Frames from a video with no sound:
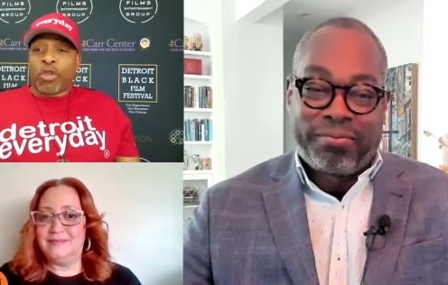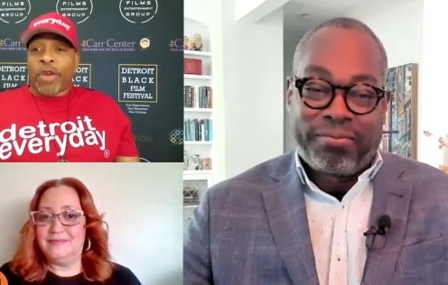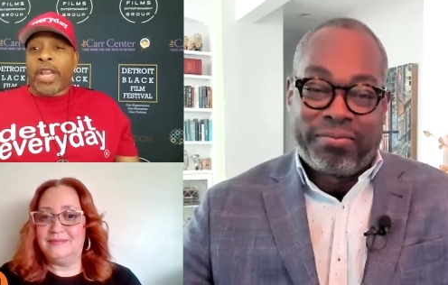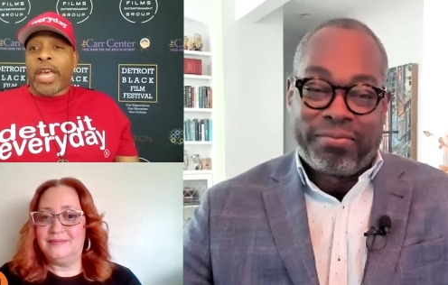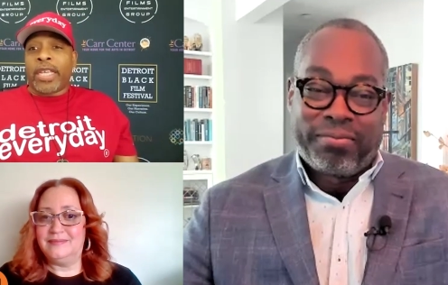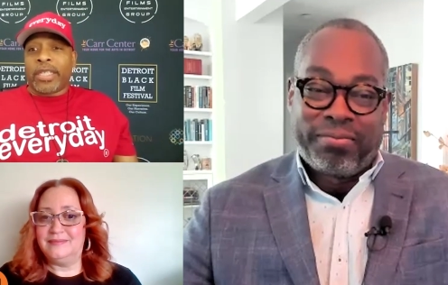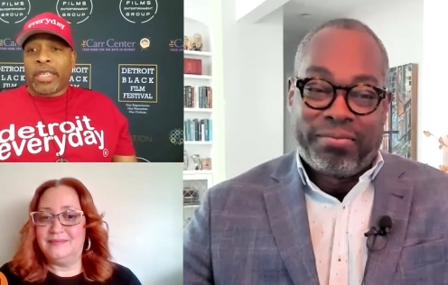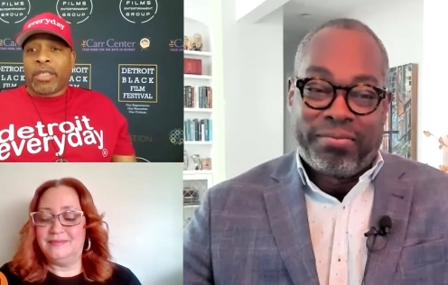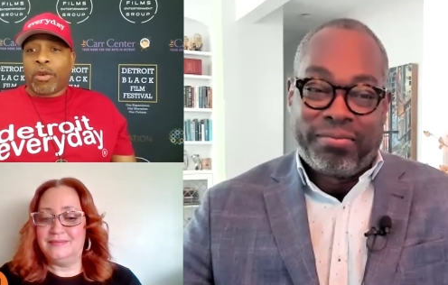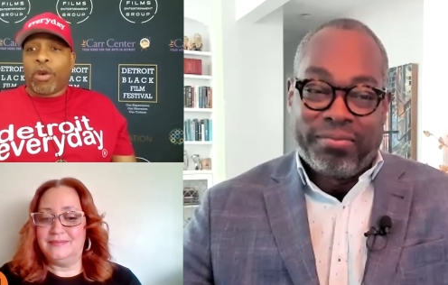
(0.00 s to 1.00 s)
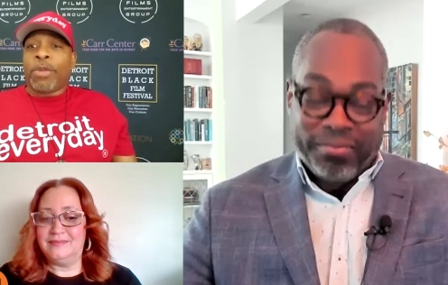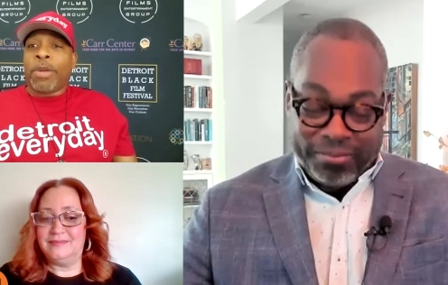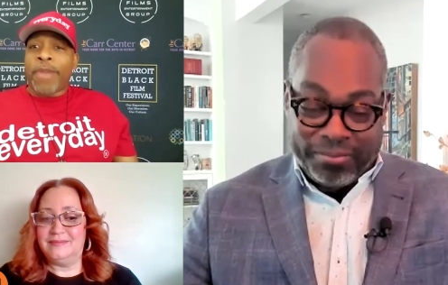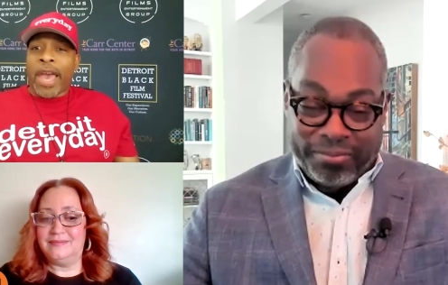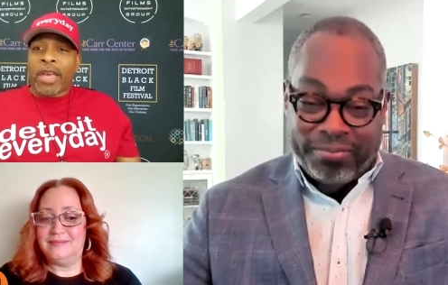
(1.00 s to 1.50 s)
Speaker 1: Brad Isley, so he'll be
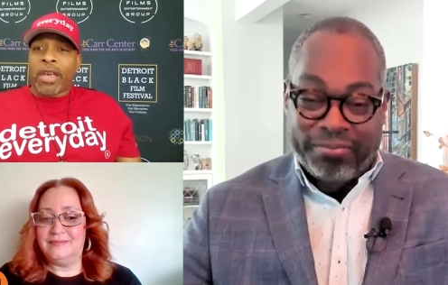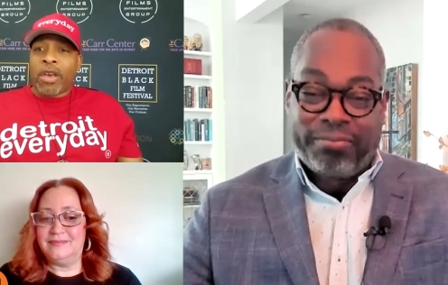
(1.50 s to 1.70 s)
back